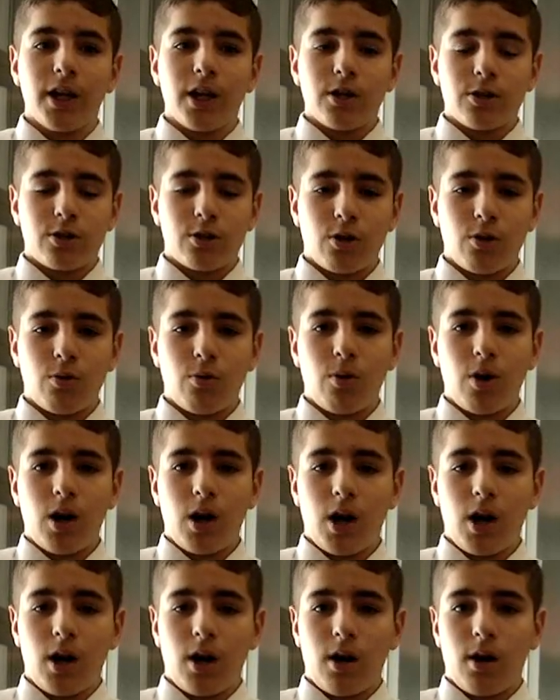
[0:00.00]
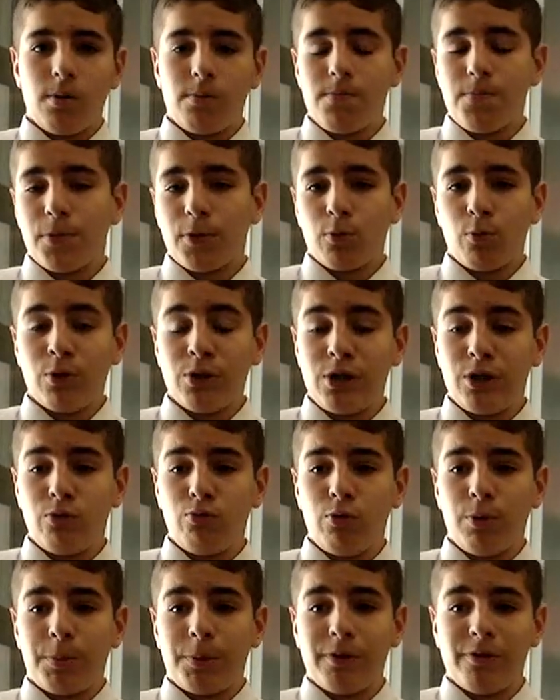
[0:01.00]
So what did
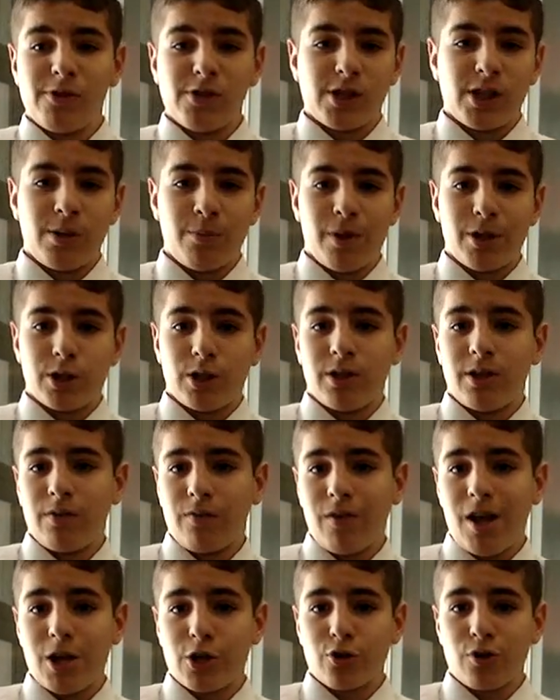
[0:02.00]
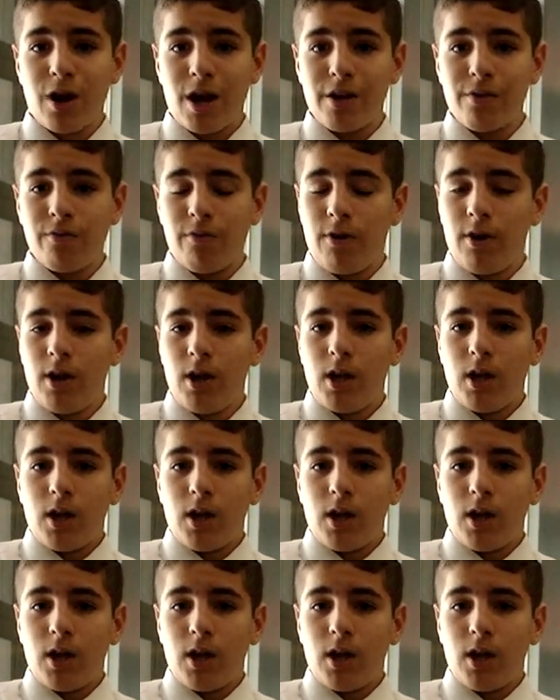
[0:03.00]
we previously mention? The flash drive?